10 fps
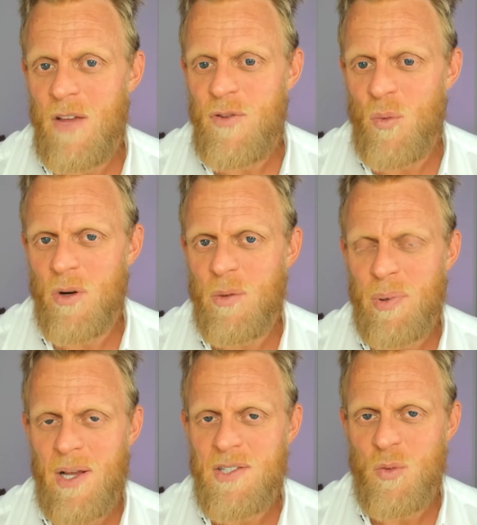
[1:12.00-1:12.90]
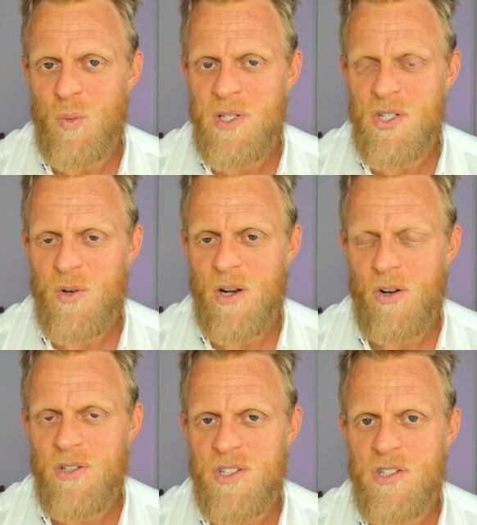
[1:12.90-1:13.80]
if you want to replace a windscreen
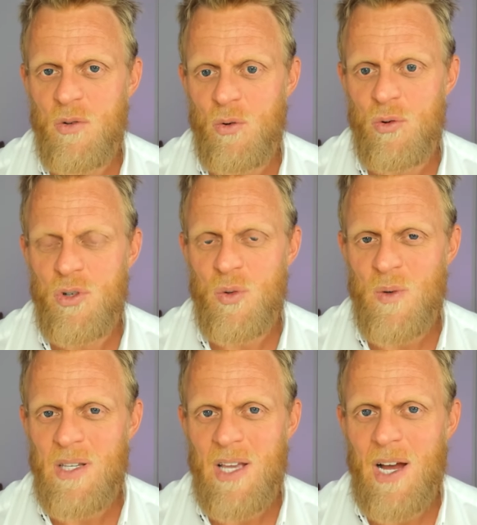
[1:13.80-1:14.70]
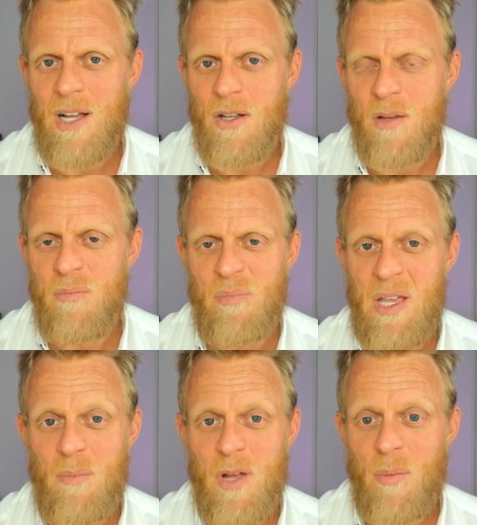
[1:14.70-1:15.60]
on just an ordinary car, like a
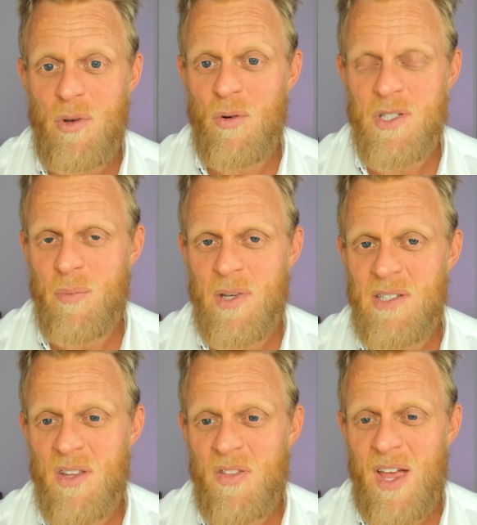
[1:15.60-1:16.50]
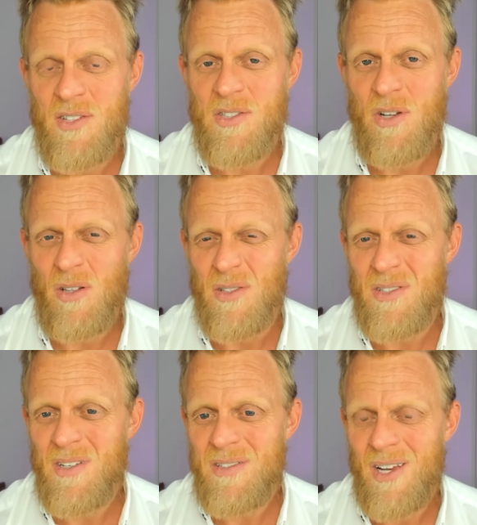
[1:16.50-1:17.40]
BMW or something, it's thousand dollars.
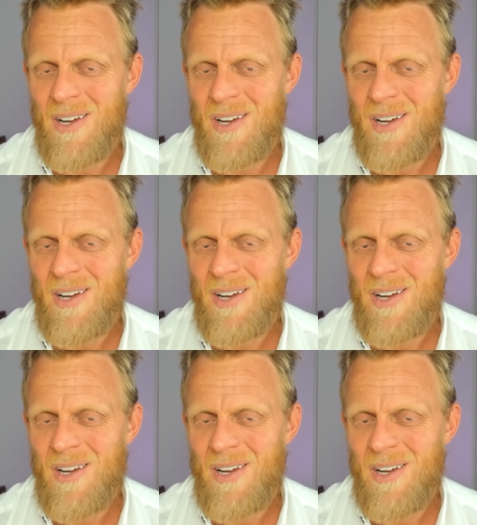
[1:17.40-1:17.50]
So it's